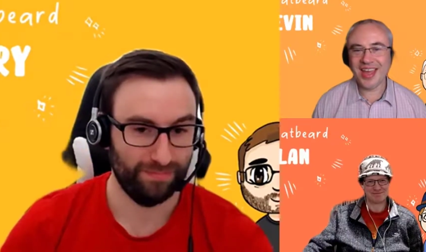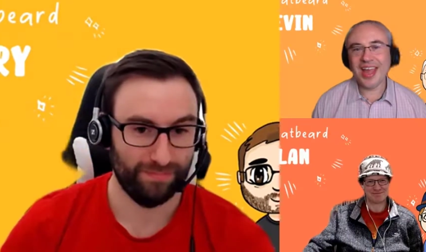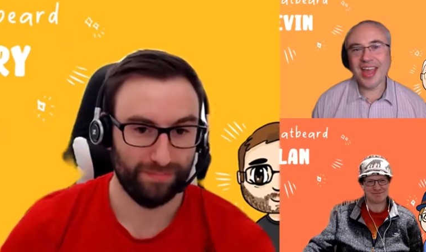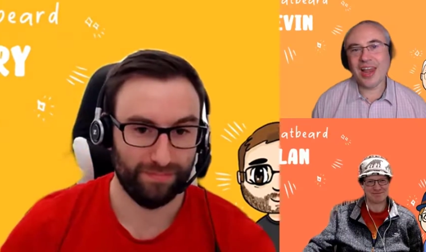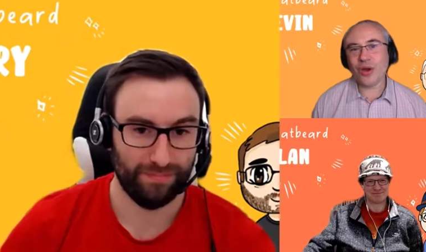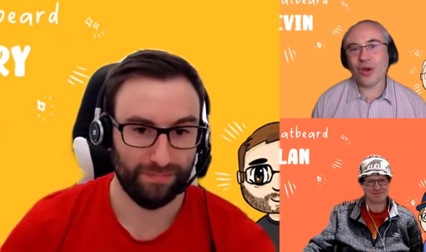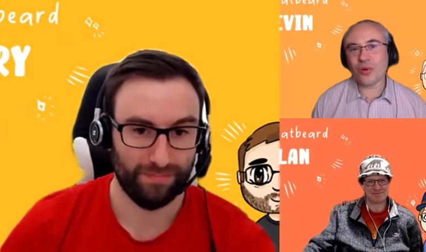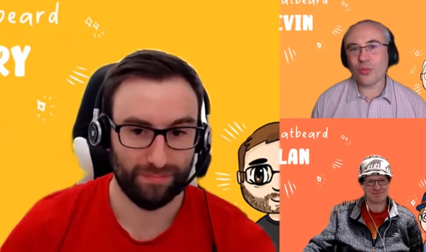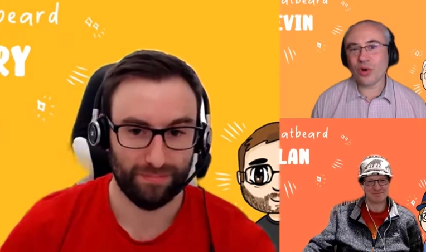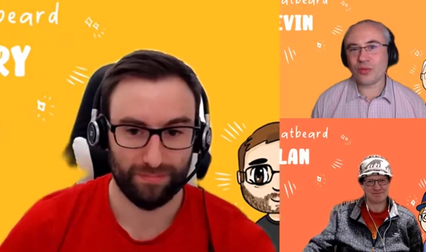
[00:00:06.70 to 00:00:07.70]
Speaker 1: Hello, and
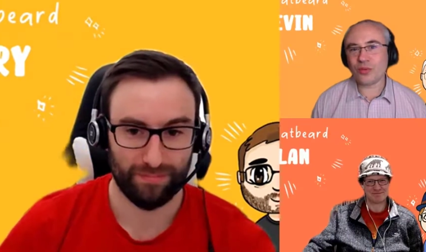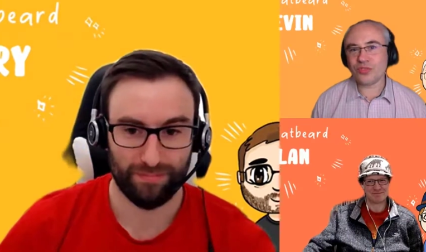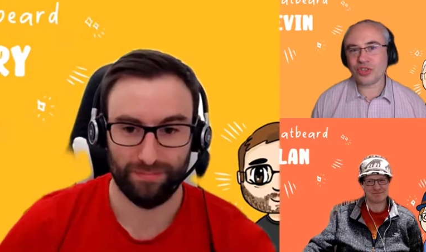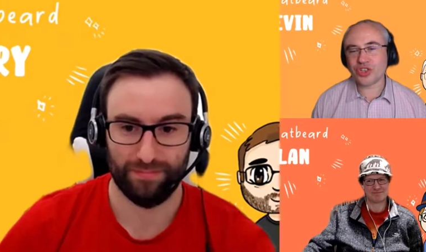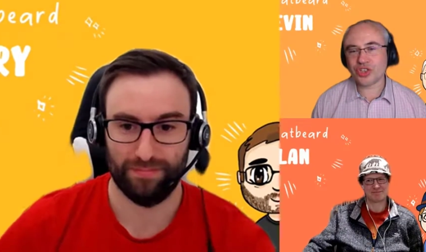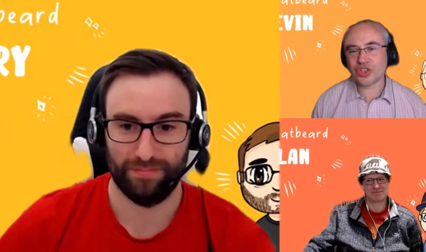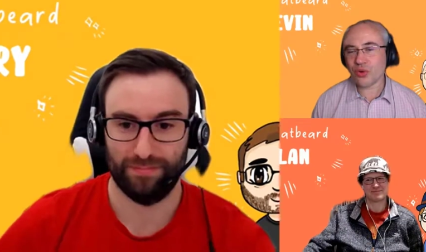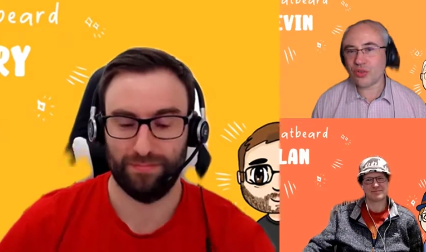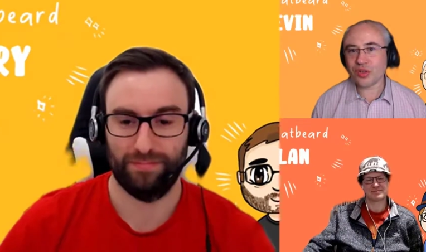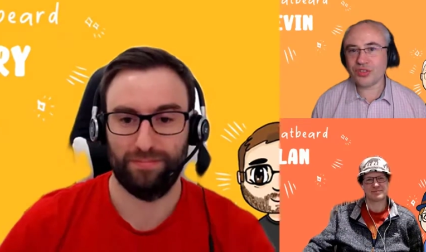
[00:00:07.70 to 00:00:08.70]
welcome to show
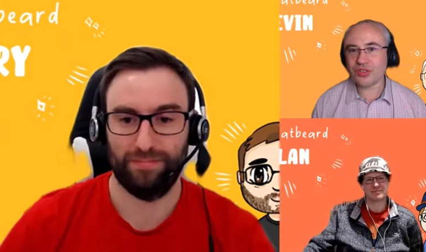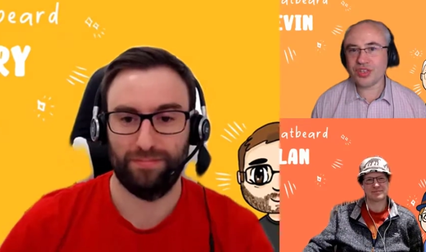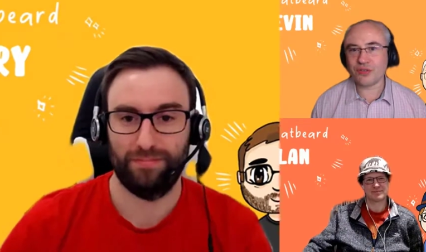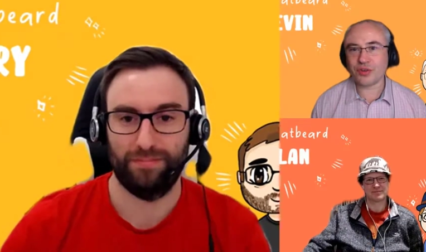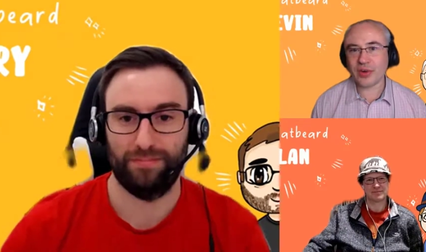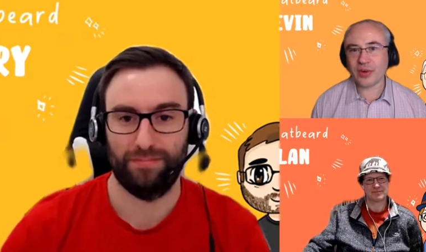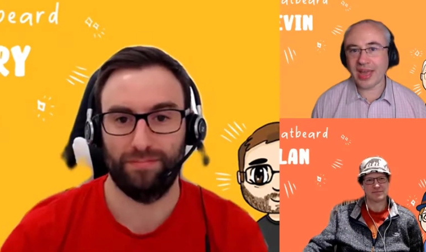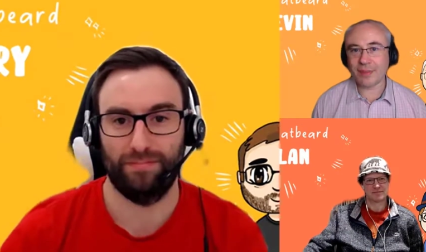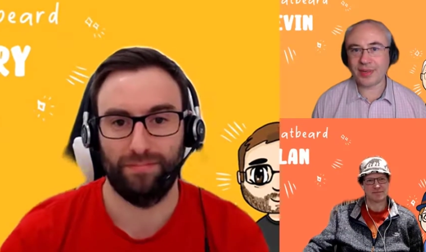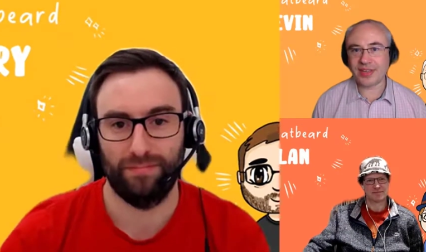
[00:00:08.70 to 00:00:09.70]
30 of Grey Hat
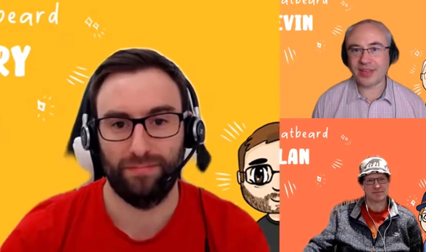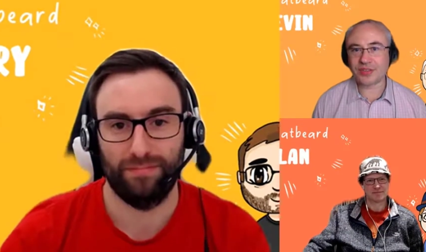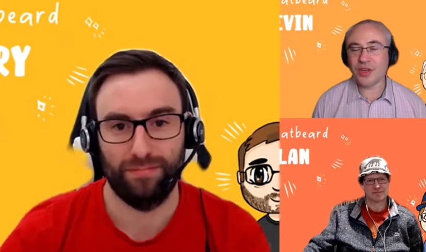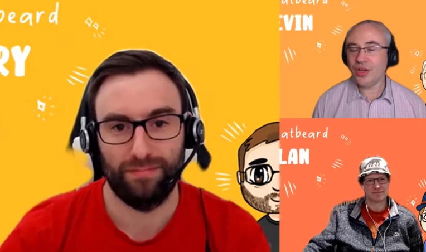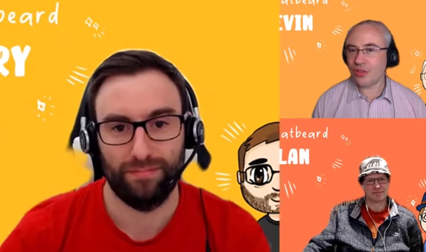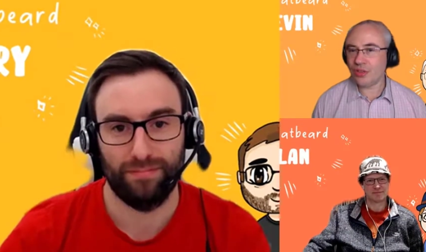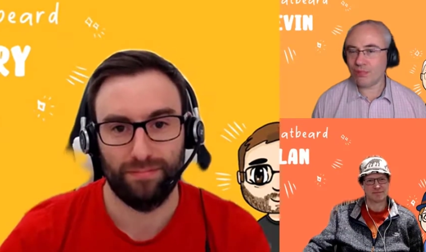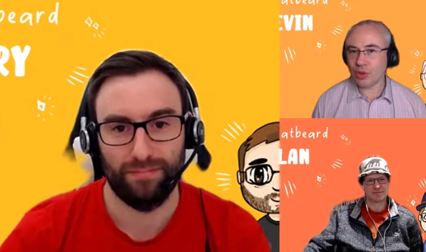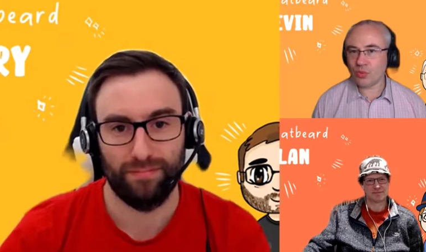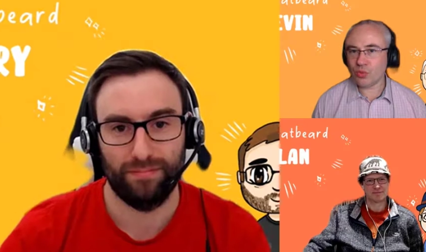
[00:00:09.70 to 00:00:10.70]
Beard, the
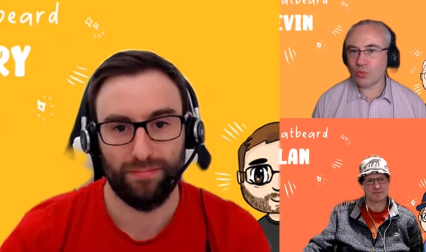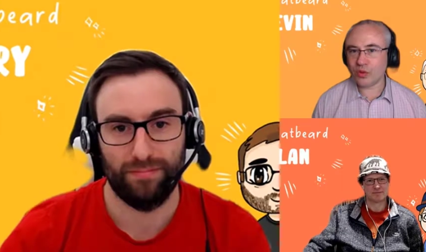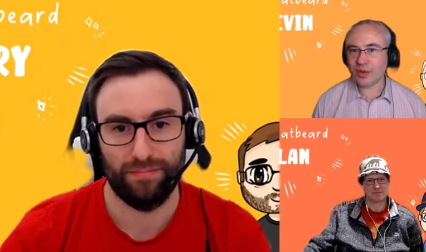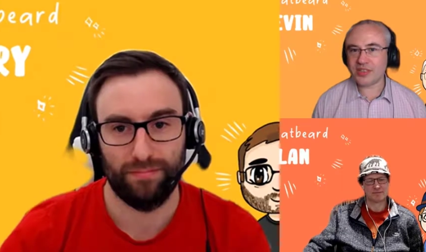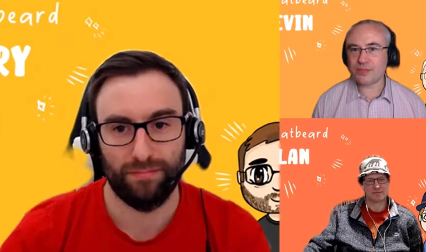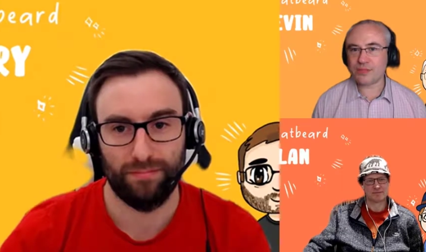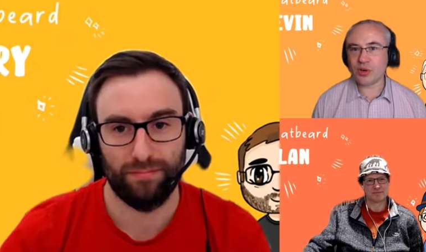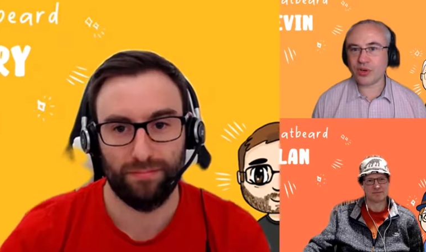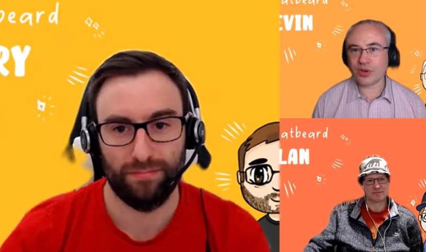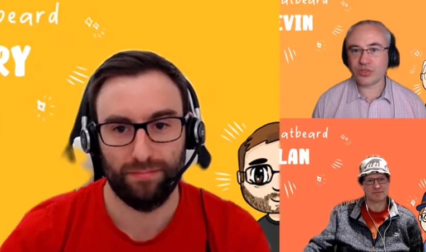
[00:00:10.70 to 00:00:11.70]
modern workplace
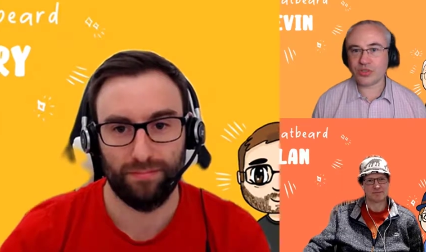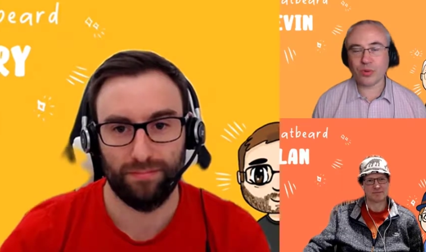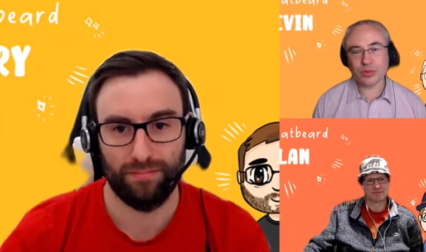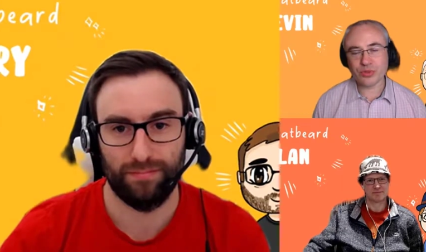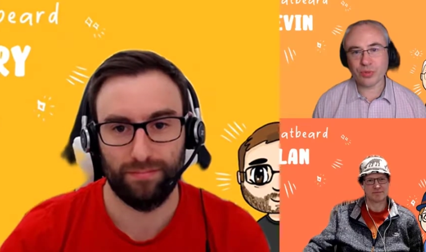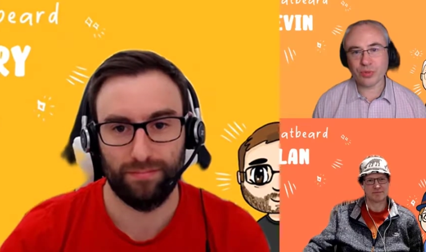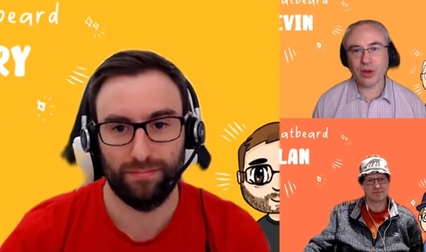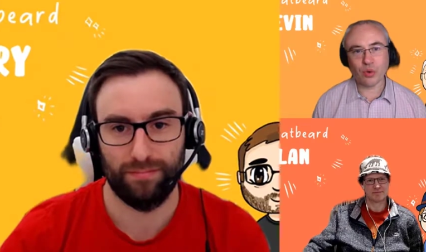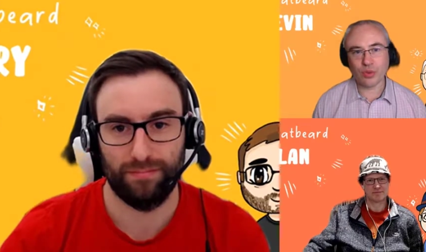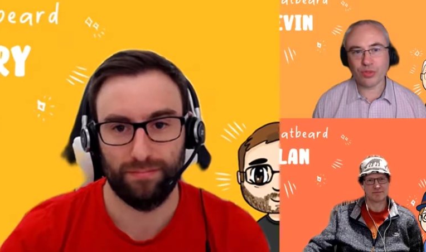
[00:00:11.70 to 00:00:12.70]
podcast where we talk about
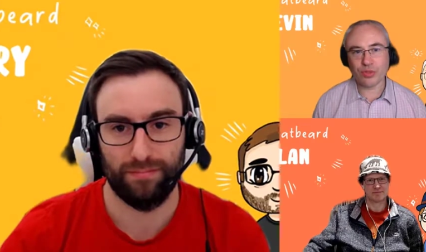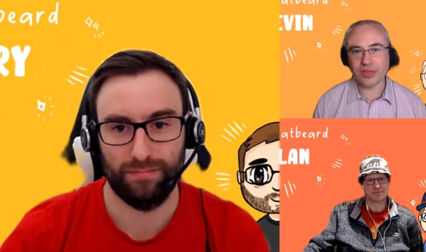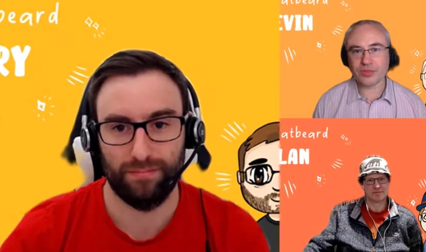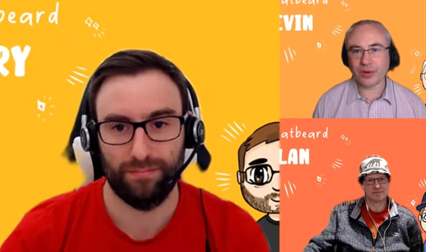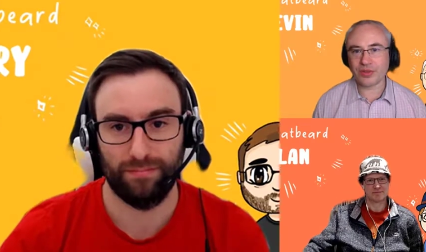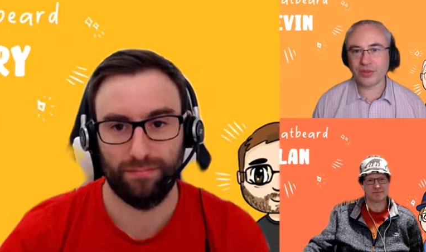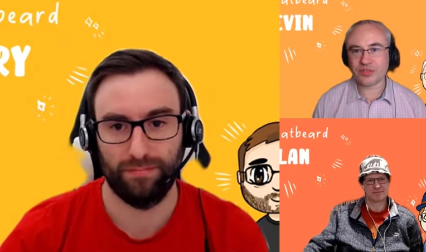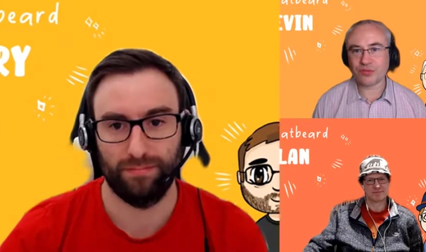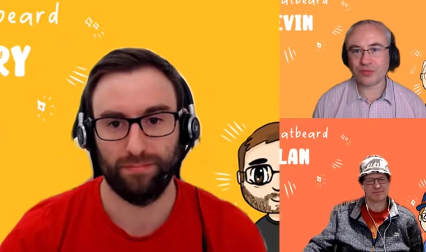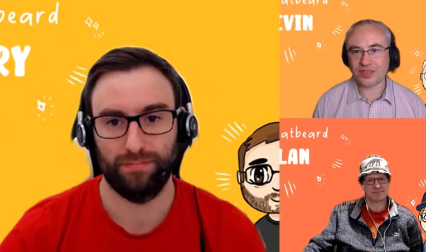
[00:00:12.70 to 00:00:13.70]
all things Microsoft
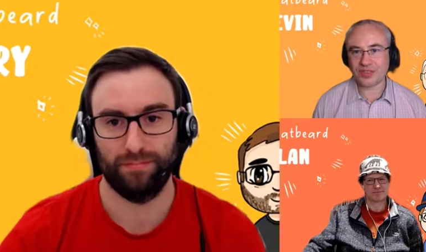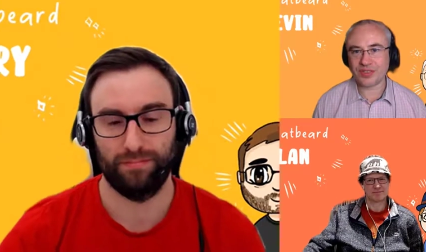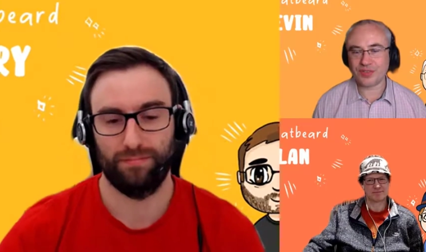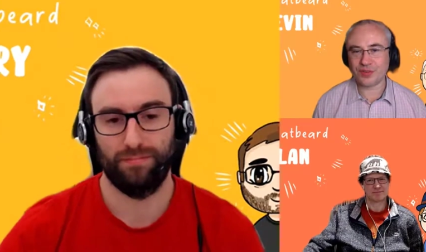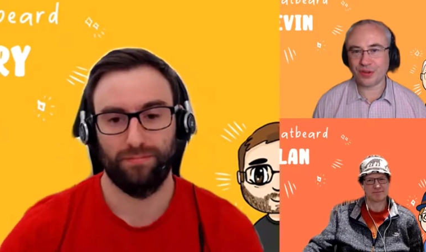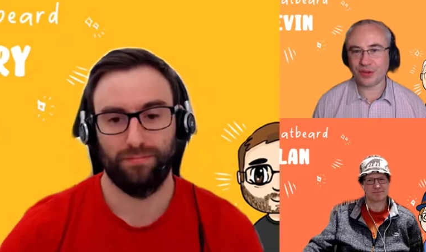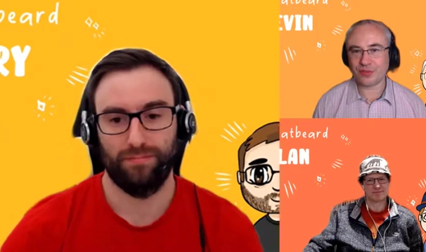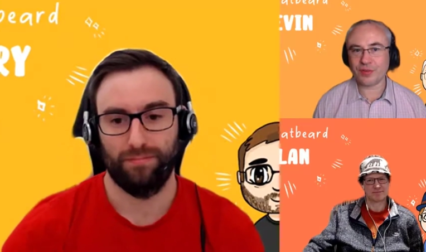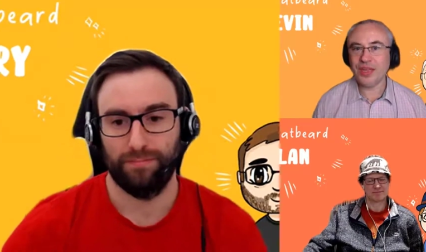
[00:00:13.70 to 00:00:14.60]
365.